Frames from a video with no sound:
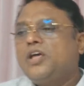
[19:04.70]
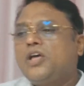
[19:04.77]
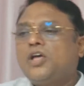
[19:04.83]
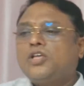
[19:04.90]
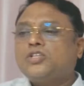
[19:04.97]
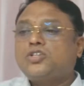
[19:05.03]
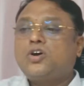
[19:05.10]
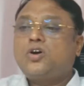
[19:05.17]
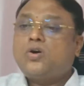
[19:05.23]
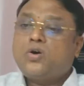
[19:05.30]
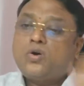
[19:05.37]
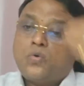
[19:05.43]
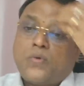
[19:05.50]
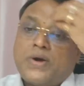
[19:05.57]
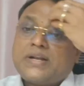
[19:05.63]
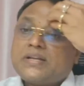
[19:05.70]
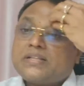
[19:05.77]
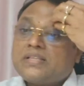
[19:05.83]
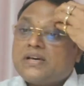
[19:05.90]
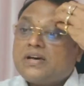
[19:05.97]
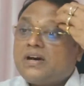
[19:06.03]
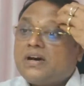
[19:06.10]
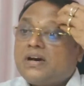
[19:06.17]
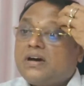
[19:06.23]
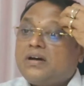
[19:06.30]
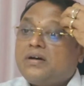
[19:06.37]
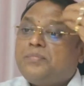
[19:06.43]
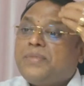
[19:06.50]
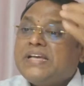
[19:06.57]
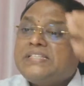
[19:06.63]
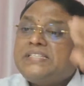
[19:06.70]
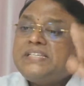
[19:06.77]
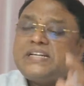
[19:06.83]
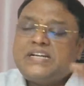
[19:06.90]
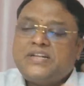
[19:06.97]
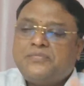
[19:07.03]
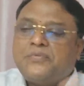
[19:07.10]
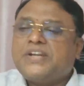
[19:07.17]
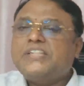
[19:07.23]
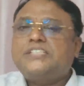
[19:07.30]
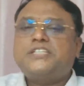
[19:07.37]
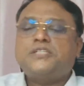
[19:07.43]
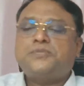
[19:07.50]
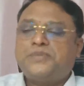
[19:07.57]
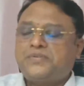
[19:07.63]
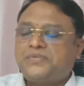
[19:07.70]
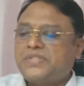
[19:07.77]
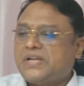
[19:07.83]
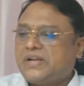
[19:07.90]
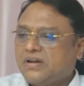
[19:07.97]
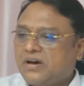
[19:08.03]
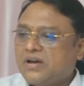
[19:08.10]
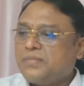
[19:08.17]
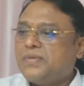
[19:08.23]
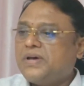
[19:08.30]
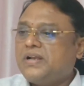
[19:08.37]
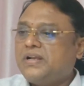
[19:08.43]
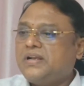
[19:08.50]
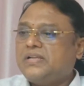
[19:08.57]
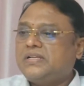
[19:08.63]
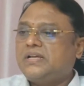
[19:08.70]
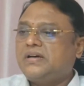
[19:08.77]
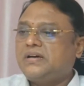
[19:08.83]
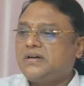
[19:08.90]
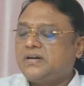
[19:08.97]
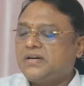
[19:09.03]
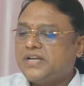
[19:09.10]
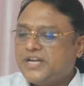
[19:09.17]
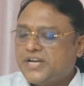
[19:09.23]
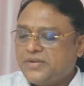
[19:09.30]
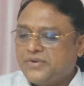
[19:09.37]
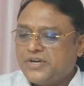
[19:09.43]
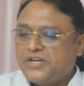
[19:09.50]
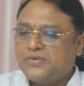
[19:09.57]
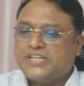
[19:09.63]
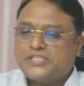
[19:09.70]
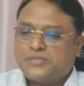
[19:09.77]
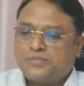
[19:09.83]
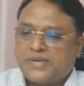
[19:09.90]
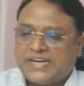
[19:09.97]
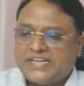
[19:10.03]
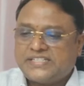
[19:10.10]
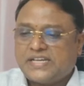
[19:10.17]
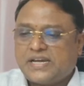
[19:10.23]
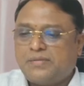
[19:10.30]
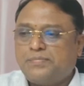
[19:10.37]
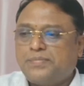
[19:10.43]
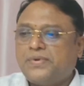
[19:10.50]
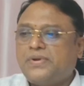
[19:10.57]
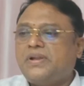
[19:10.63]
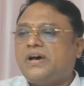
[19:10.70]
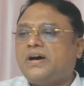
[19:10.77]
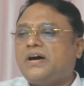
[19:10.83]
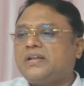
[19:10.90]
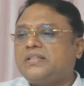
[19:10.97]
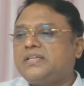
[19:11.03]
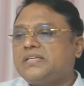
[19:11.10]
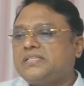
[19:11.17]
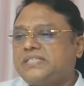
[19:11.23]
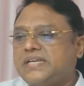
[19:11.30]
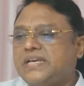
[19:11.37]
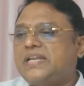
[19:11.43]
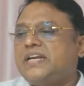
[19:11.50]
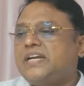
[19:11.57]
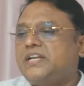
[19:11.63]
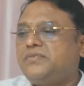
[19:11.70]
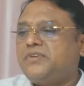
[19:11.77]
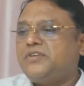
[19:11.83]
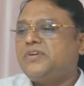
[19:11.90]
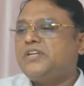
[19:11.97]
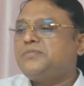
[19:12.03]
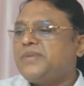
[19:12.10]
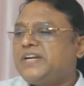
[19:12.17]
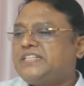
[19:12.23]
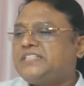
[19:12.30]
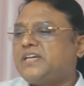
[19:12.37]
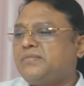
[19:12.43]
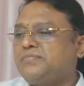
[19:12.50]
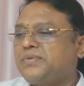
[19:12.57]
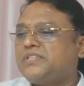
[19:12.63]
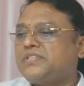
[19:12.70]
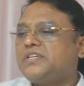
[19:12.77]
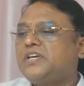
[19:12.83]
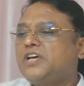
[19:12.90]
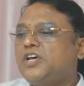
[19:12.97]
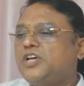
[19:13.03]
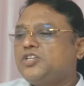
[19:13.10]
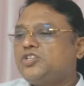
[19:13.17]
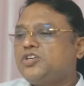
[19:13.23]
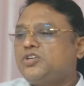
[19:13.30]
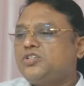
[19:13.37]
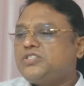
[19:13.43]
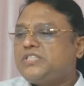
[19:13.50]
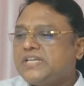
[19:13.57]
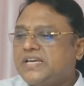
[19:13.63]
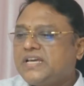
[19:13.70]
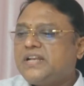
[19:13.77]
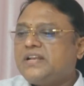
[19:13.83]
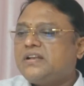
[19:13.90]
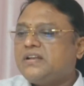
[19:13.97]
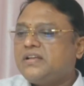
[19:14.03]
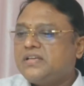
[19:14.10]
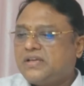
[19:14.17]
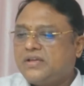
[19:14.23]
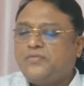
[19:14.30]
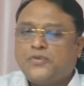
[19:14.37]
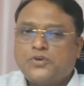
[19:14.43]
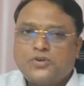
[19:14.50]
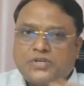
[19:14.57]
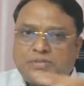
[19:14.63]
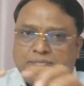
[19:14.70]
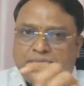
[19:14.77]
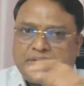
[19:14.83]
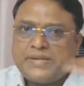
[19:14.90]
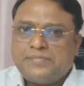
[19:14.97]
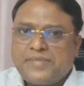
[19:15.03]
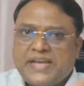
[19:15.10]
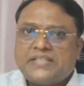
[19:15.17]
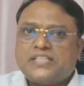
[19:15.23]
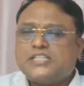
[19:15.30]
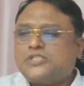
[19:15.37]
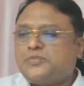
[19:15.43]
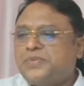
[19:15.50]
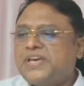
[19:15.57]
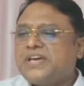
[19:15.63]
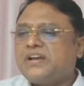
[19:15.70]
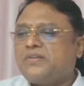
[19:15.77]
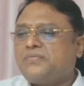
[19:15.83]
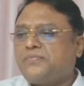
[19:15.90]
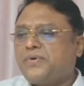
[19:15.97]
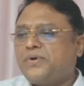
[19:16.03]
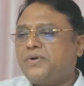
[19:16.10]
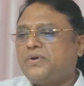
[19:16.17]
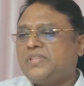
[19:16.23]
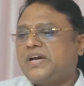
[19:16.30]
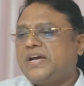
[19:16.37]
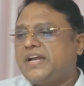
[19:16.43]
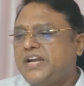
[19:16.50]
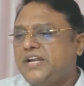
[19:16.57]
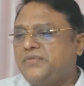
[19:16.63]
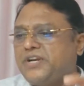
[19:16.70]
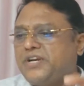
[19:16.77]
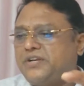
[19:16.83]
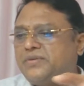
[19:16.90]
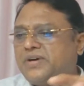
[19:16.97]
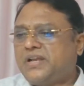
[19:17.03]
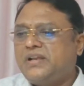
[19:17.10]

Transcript: So what are the basic differences between the normal individual's blood sample or the sickle individual blood samples? So sickle, if you make the smear of the individual